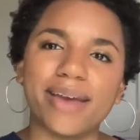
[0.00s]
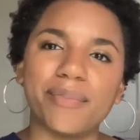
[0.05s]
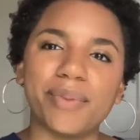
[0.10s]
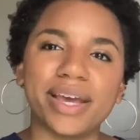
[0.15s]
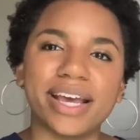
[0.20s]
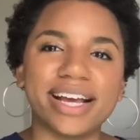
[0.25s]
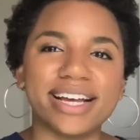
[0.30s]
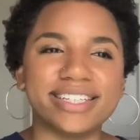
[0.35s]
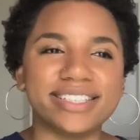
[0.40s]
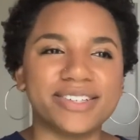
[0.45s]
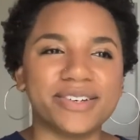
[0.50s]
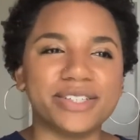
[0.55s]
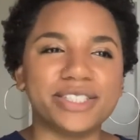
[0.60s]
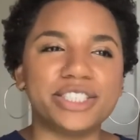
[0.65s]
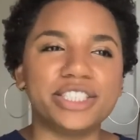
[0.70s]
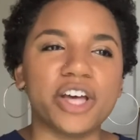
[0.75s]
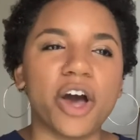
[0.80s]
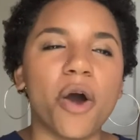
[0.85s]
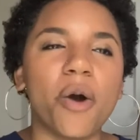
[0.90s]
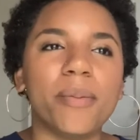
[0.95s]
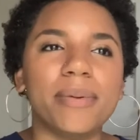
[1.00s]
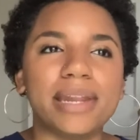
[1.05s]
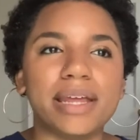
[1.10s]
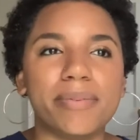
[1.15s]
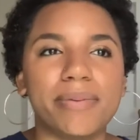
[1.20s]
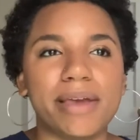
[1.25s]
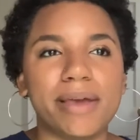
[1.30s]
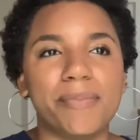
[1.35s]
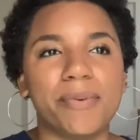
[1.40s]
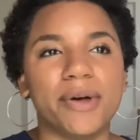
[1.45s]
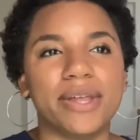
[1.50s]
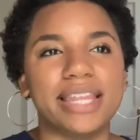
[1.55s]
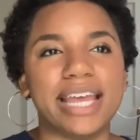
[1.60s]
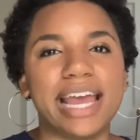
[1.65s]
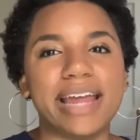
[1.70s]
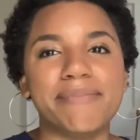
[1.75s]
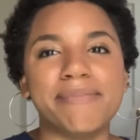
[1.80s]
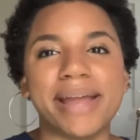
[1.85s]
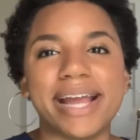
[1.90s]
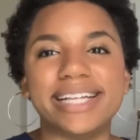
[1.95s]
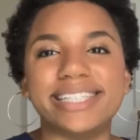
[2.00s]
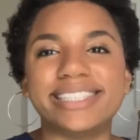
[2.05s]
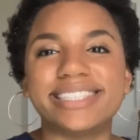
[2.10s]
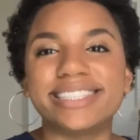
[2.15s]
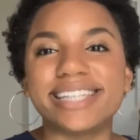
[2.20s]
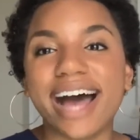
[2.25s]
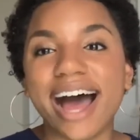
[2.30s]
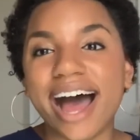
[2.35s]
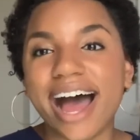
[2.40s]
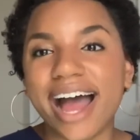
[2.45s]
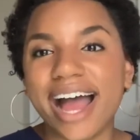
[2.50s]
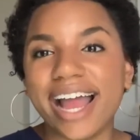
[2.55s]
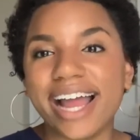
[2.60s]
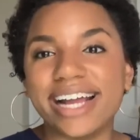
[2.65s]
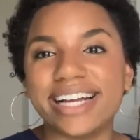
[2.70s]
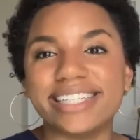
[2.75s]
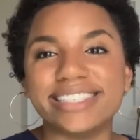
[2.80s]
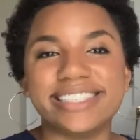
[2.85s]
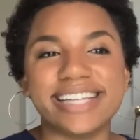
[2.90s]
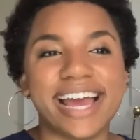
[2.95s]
because there was so many people and they had made signs,